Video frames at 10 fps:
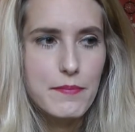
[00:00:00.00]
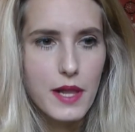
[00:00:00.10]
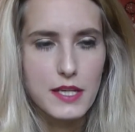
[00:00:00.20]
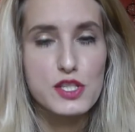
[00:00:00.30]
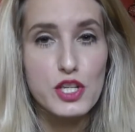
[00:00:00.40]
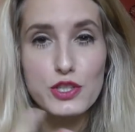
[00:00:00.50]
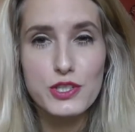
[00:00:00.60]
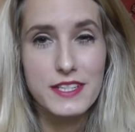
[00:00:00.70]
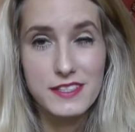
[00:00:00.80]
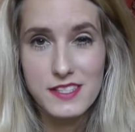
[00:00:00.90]
like
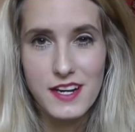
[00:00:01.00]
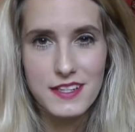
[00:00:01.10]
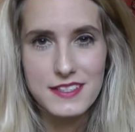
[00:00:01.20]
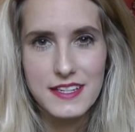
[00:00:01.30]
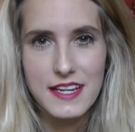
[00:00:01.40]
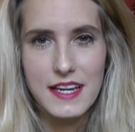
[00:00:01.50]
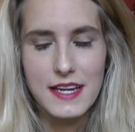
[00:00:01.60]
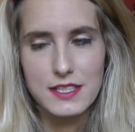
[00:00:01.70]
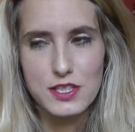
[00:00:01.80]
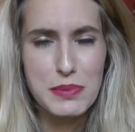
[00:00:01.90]
social anxiety
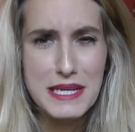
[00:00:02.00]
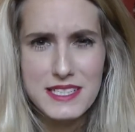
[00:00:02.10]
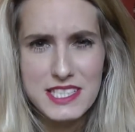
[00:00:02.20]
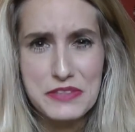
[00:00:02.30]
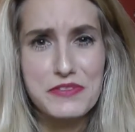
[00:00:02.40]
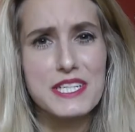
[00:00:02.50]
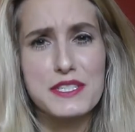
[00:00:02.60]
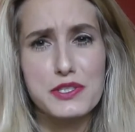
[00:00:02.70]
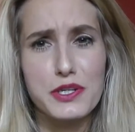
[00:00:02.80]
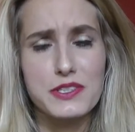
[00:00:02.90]
and just being generally
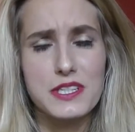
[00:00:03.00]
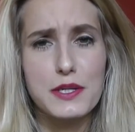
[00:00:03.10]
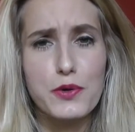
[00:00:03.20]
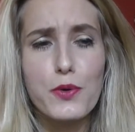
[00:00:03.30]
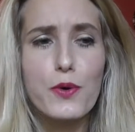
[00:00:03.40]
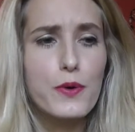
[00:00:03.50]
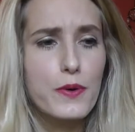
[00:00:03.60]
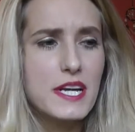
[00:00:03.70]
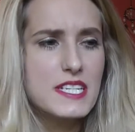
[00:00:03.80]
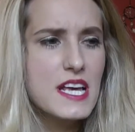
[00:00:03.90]
socially
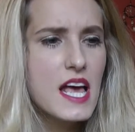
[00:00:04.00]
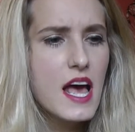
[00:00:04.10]
awkward.